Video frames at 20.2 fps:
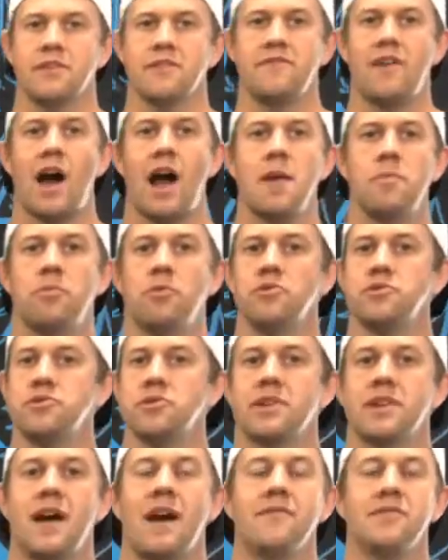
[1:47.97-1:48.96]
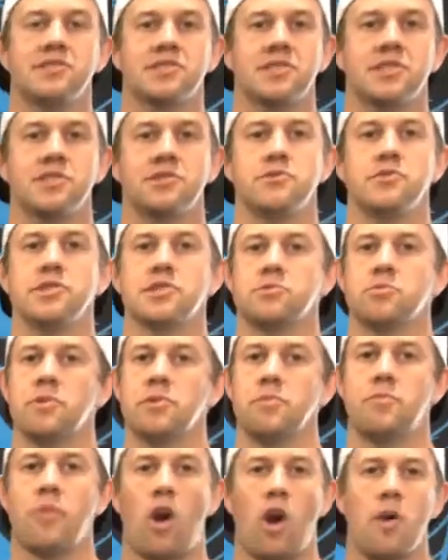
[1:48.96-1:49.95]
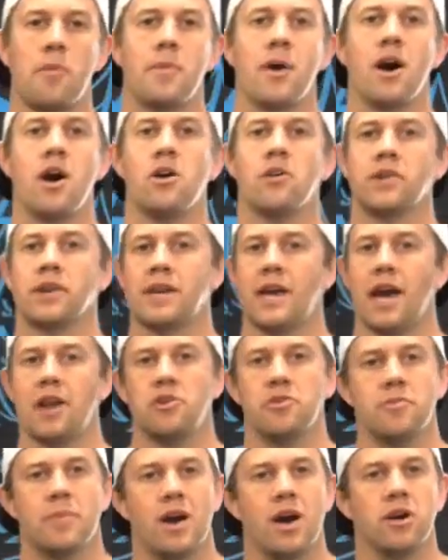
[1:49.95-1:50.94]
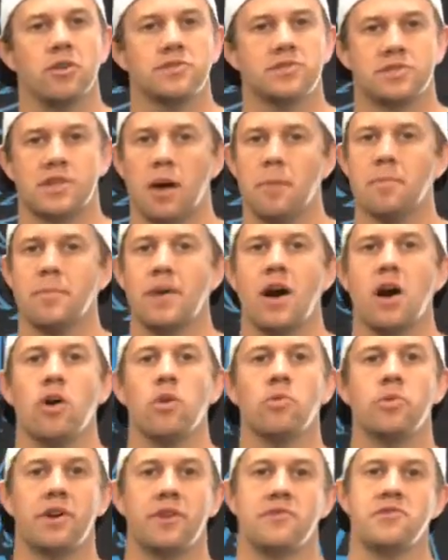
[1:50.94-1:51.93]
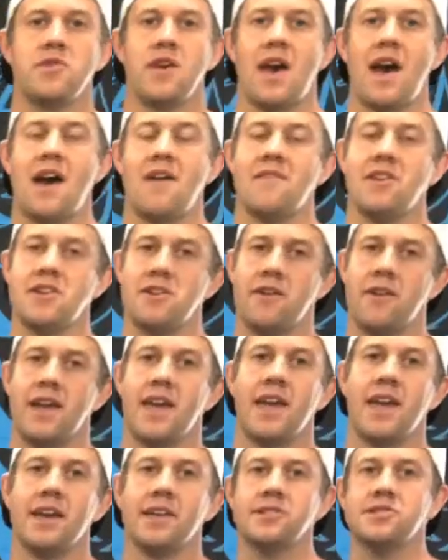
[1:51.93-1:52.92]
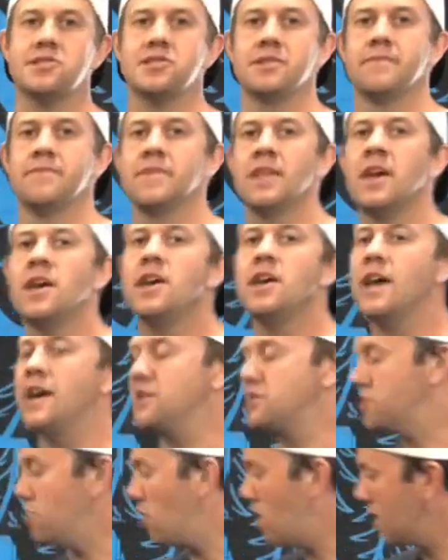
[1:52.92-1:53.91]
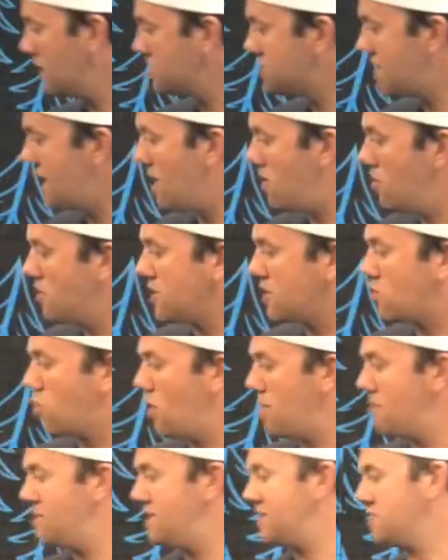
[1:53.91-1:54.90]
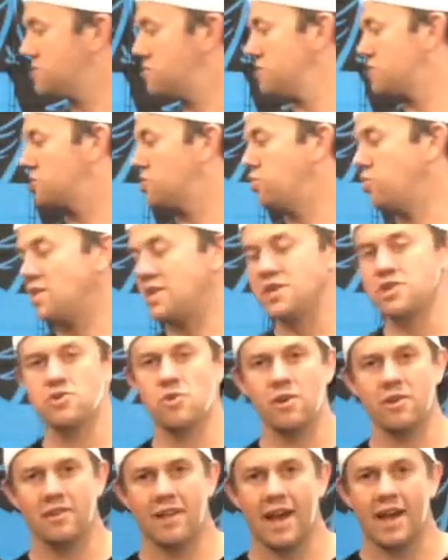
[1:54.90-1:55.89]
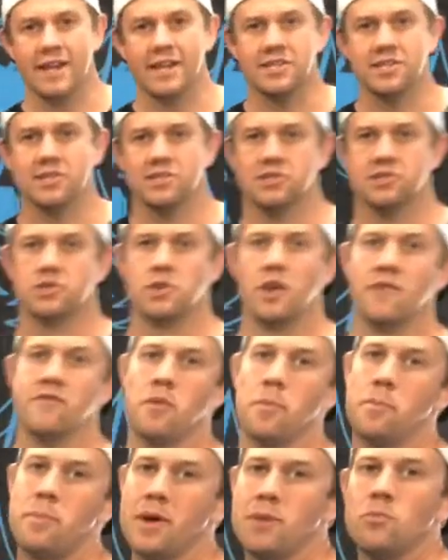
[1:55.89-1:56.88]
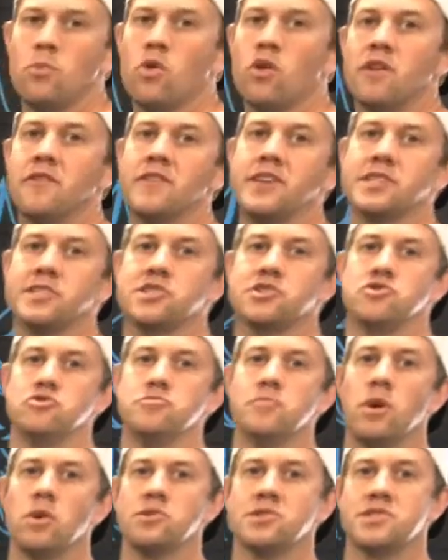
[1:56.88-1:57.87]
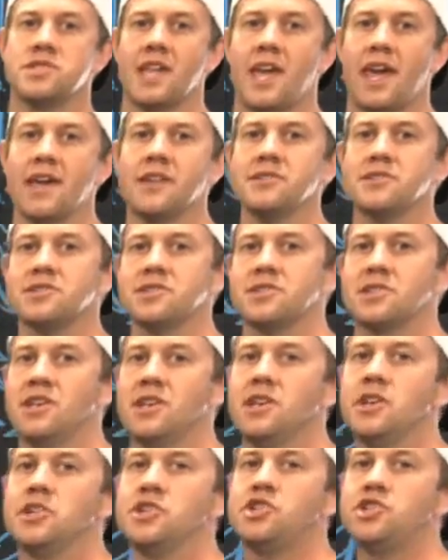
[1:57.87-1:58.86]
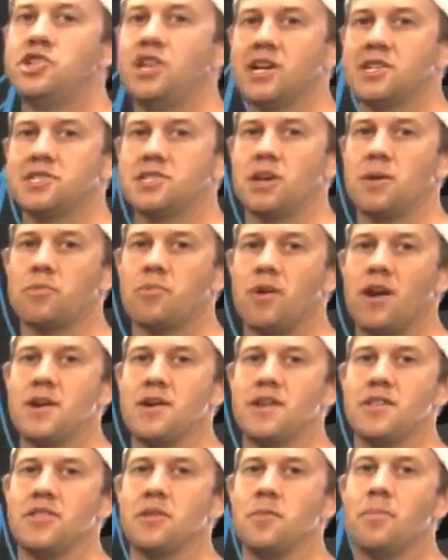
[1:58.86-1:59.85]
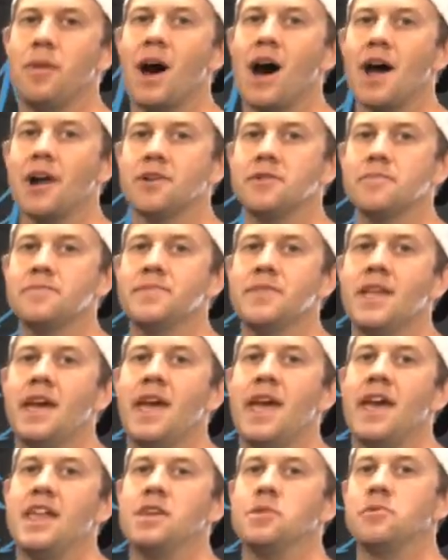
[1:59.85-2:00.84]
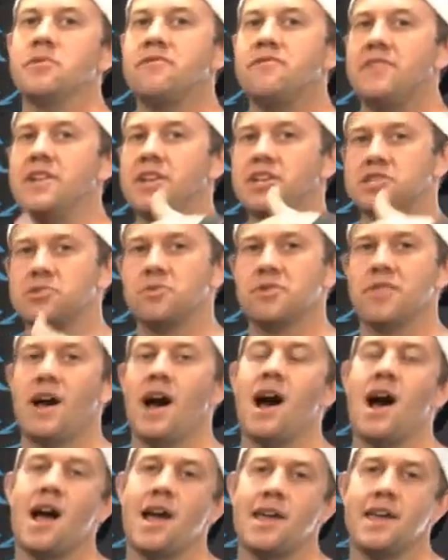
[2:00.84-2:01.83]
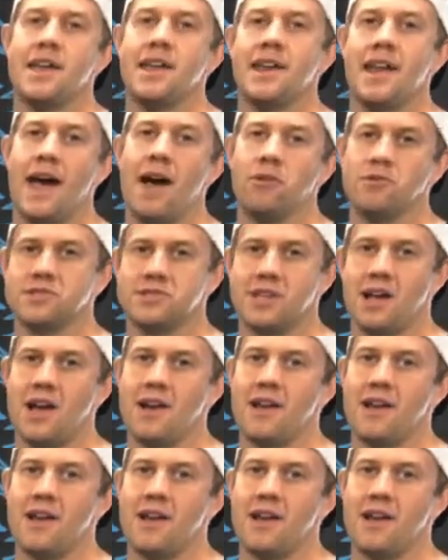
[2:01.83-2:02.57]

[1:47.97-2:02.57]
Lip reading: high pull. You can obviously do this with barbell, kettlebell, dumbbell, whatever you have at your hands. As long as that equipment is between your legs, so you have a bit more of a sumo stance, chest upright in the bottom, and then we finish with high and outside